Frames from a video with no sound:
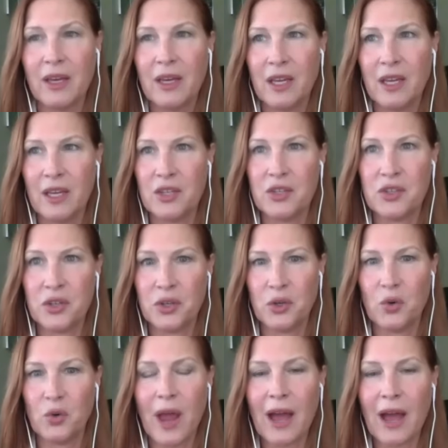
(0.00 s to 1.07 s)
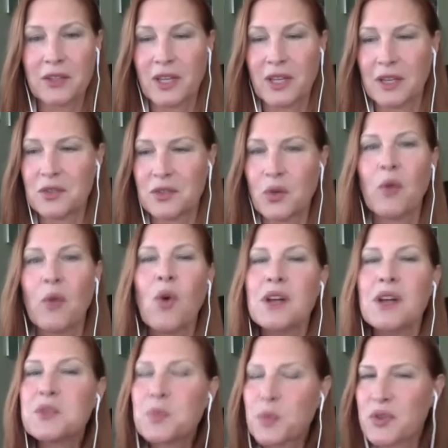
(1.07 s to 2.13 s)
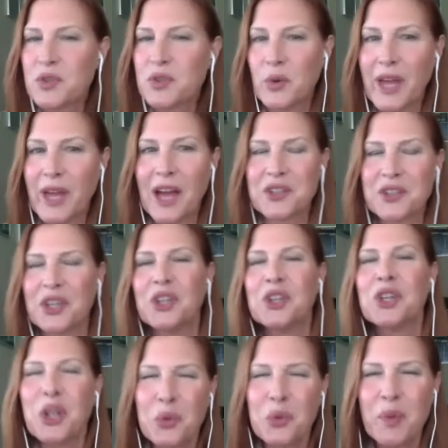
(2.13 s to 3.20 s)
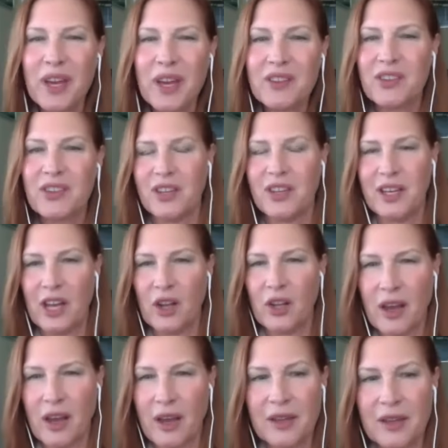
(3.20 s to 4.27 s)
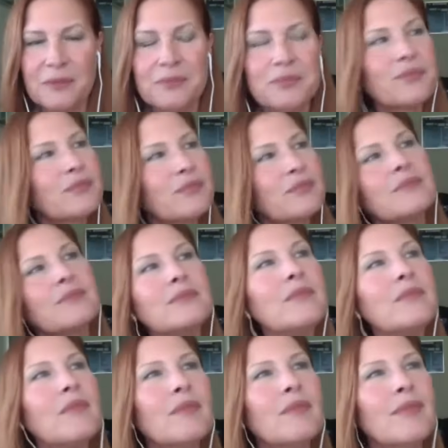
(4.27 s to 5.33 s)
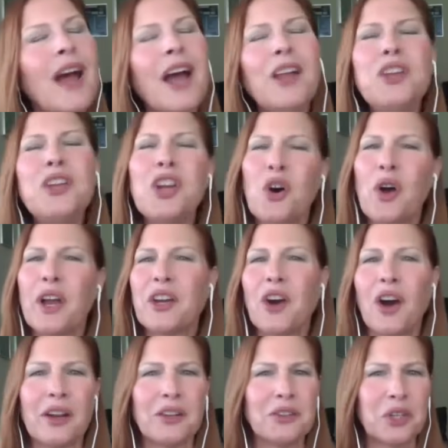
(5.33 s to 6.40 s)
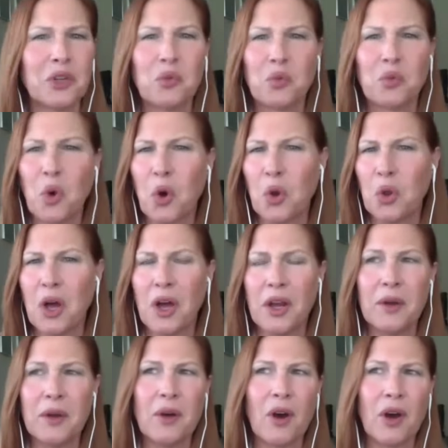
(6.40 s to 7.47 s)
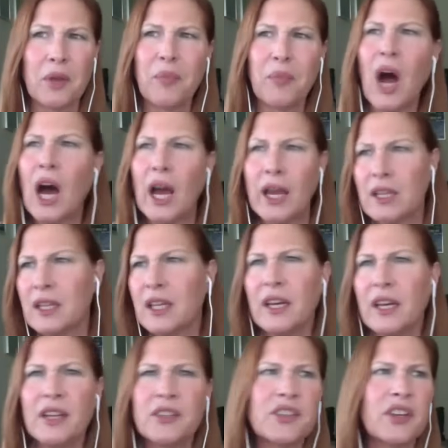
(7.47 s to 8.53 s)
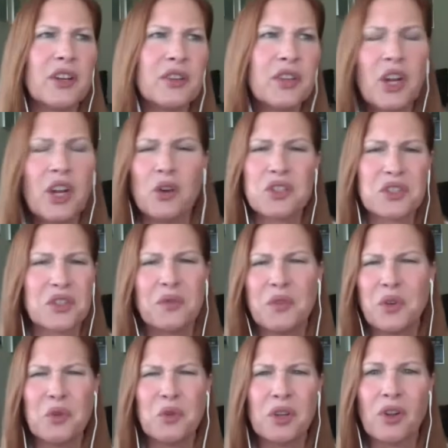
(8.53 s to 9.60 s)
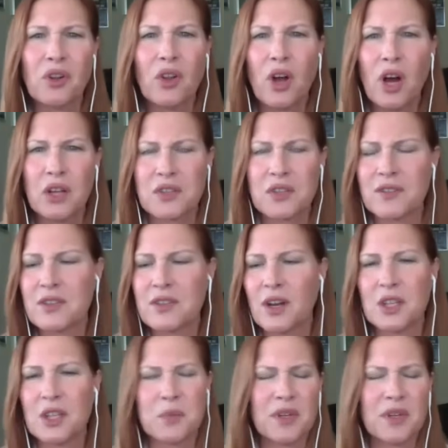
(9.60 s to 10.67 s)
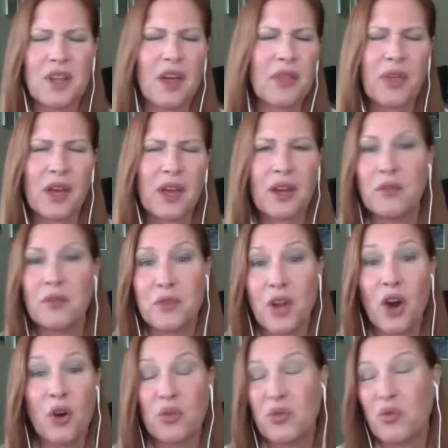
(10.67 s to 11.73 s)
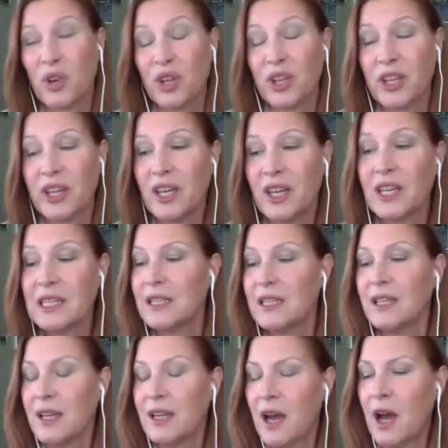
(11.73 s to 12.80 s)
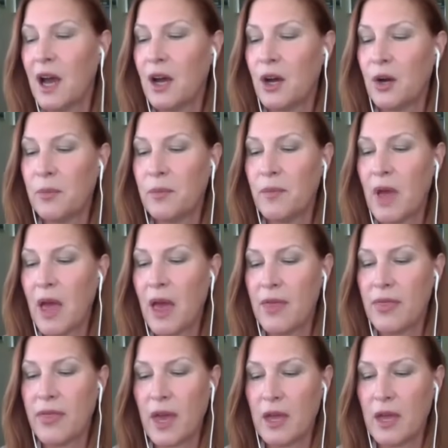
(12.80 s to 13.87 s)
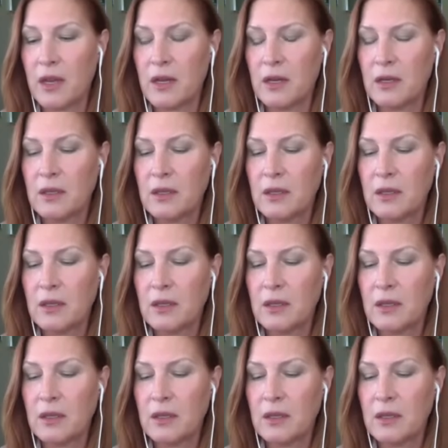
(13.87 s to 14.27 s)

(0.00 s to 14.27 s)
into acting. So I was pursuing acting a little bit in LA. And you know, I got a little role on a on a pilot and you know, just a few little odds and sods, but nothing of note really. Um, and then